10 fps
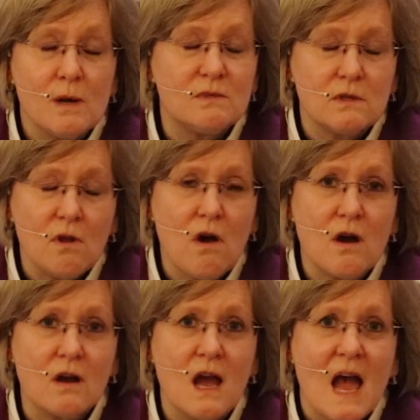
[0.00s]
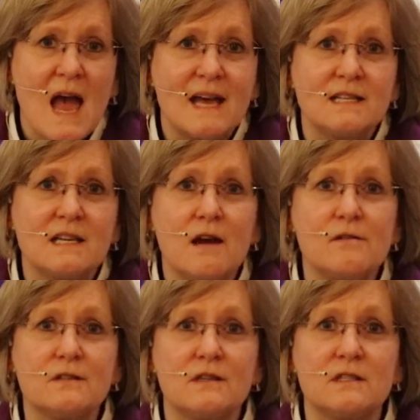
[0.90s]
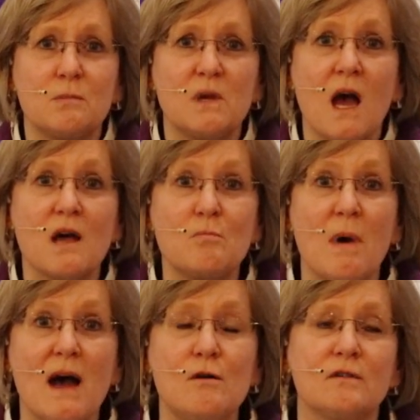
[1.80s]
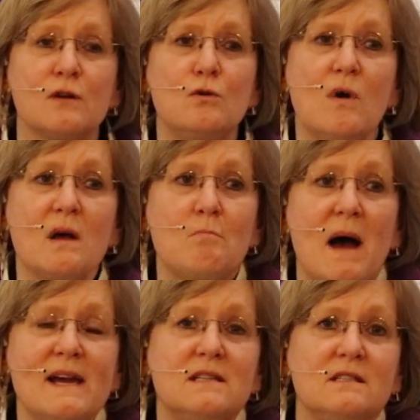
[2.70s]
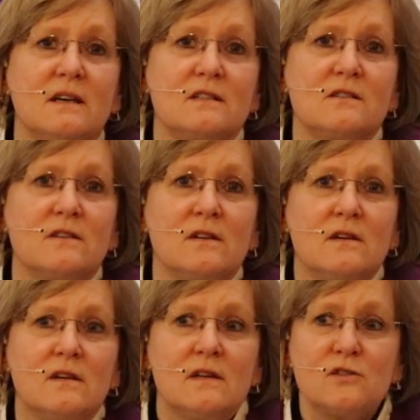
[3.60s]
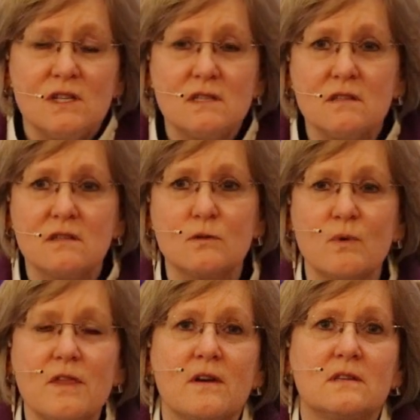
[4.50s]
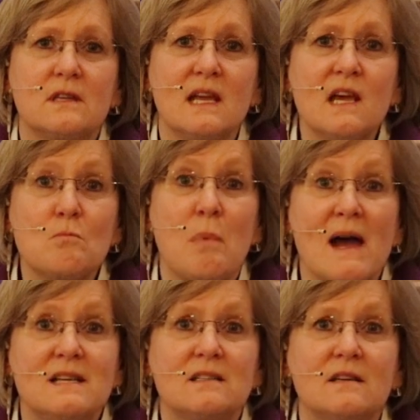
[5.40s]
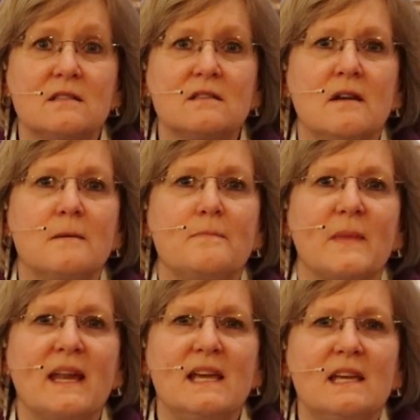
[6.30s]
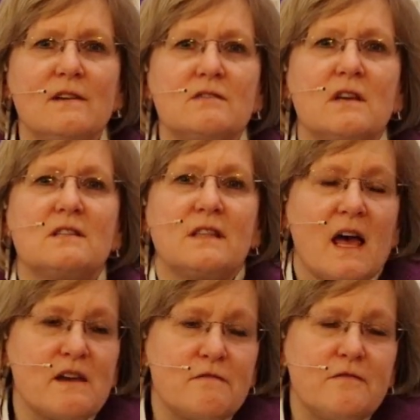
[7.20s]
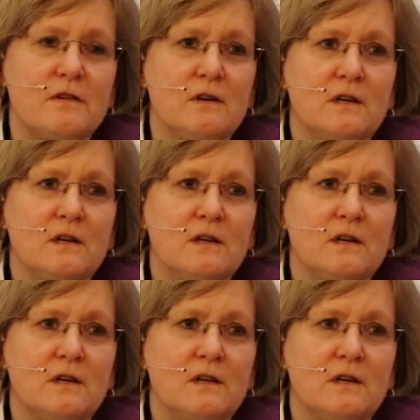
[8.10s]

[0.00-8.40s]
comes along and tells us to be unbound, and who unbinds us? Jesus is with us, and he unbinds us, and he gives us life.